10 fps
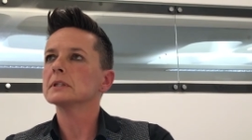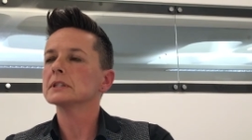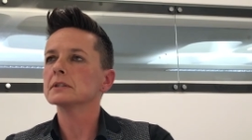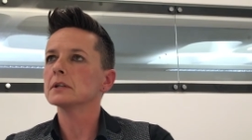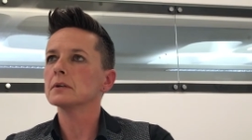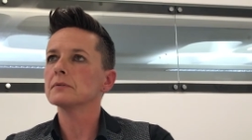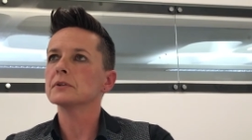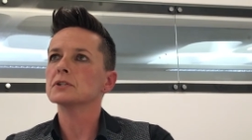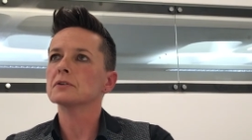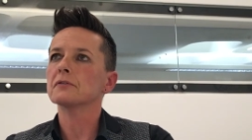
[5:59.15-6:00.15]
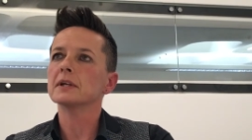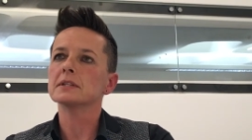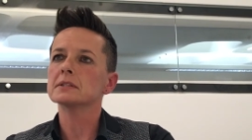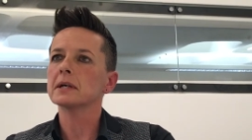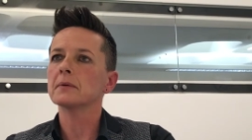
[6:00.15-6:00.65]
I don't know if it's your
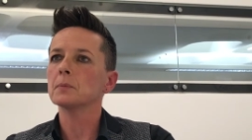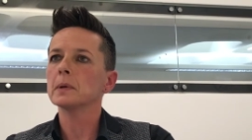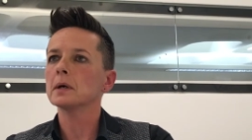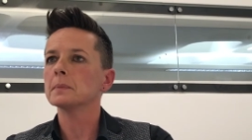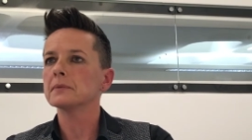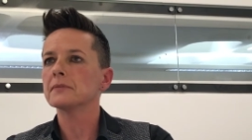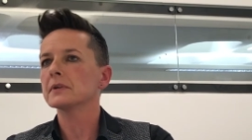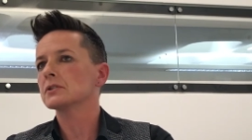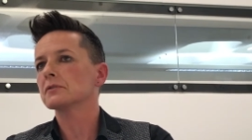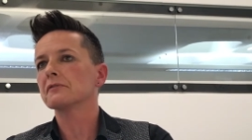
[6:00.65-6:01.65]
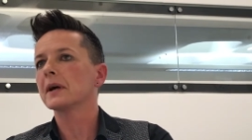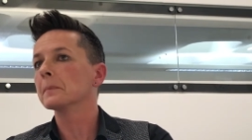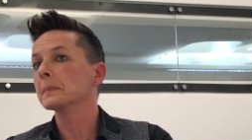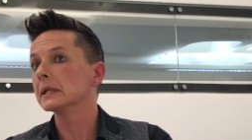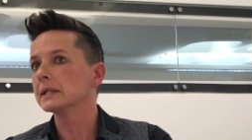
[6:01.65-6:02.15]
friends down the pub, if it's your
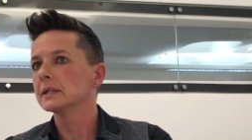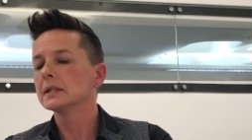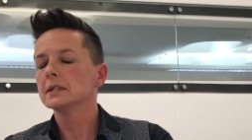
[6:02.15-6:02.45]
family,